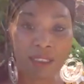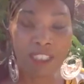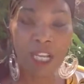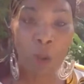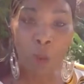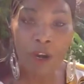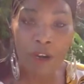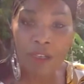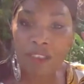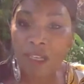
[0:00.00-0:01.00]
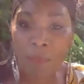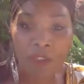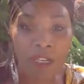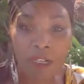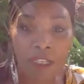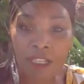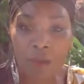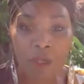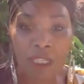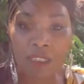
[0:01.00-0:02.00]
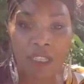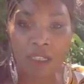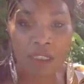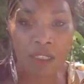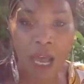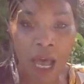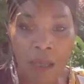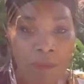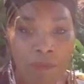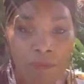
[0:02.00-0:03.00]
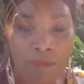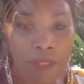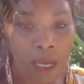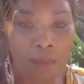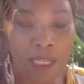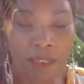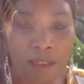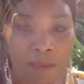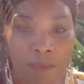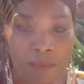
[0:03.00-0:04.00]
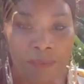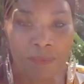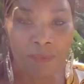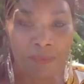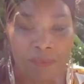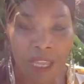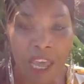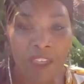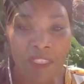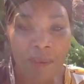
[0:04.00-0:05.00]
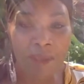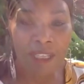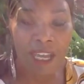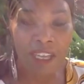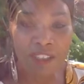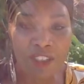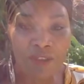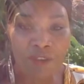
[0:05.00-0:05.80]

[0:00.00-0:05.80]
Somewhere something clicked where they said, not, not me. And they began to